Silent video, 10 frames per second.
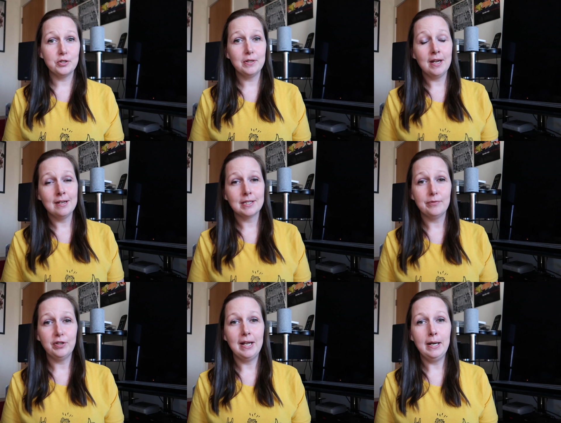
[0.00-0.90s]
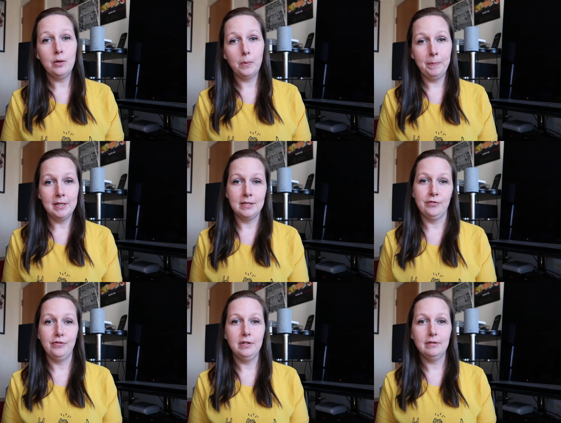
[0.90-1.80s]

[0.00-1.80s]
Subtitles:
I'm going to do something a little bit